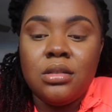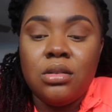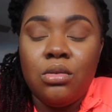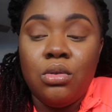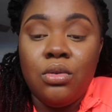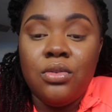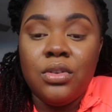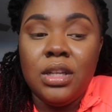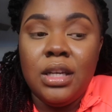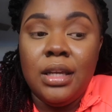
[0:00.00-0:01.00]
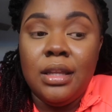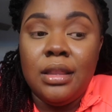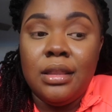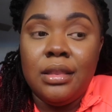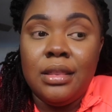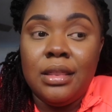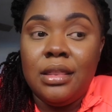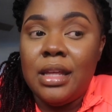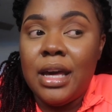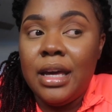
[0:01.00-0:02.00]
so hopefully
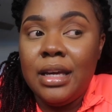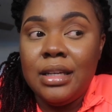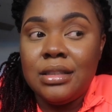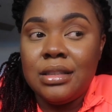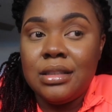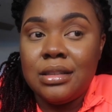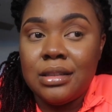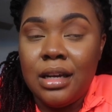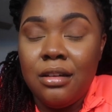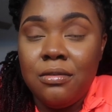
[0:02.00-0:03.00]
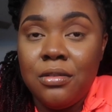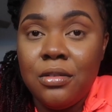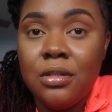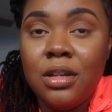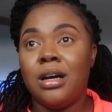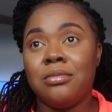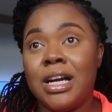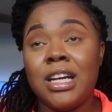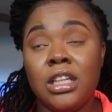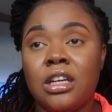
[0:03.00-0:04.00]
that is insightful. I'm
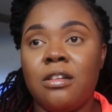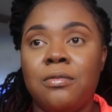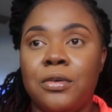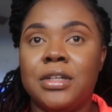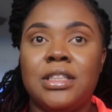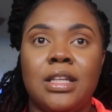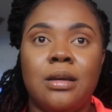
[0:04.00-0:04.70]
kind of looking forward to